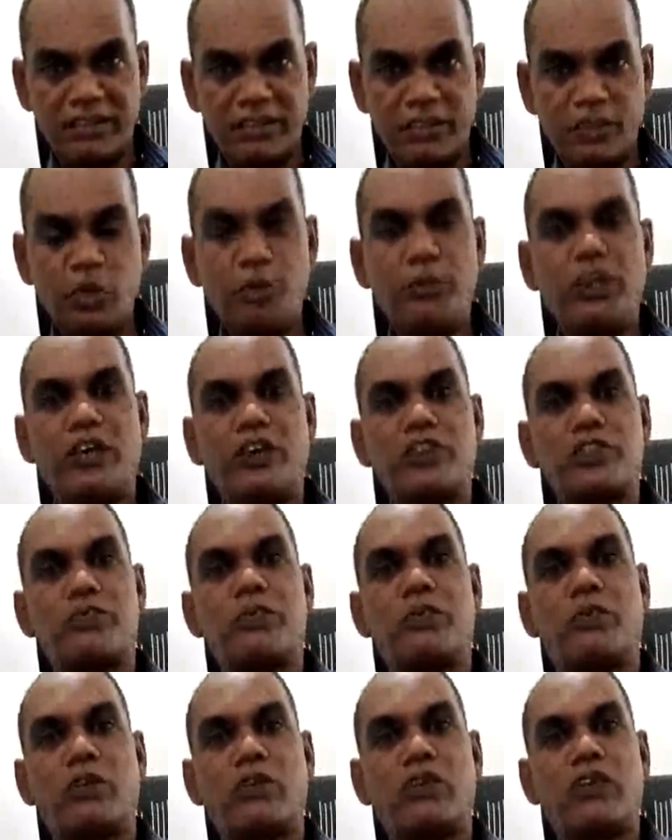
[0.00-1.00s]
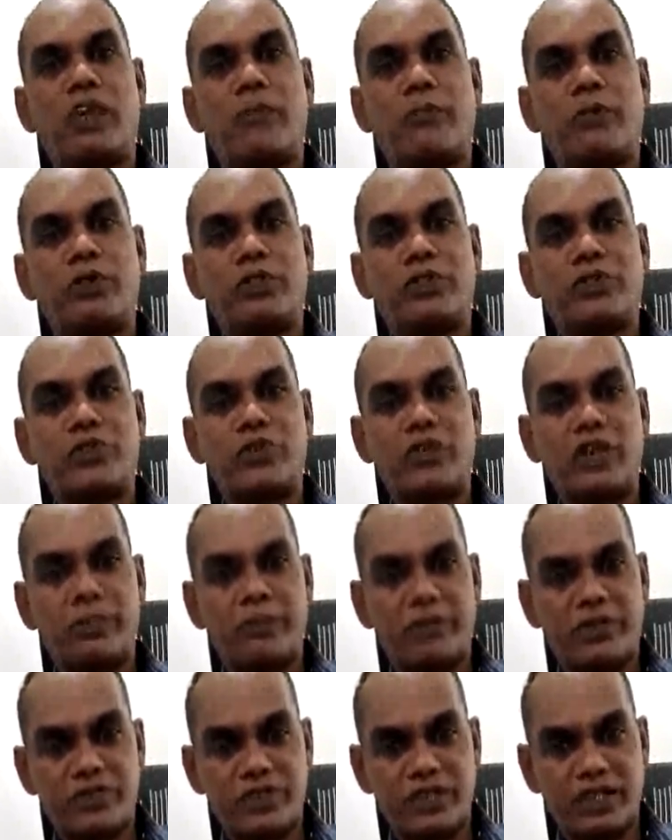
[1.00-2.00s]
You may ask me what will happen to the
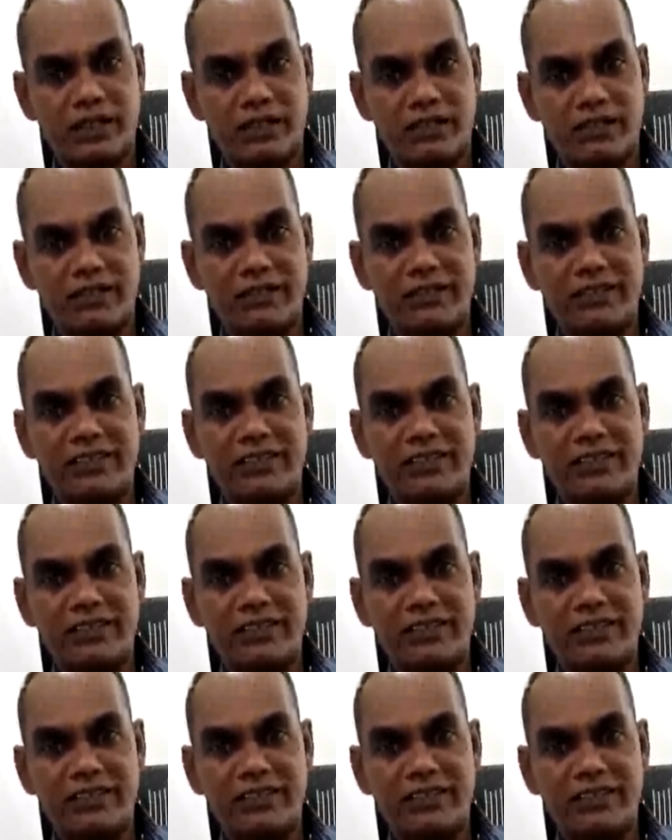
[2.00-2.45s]
20%.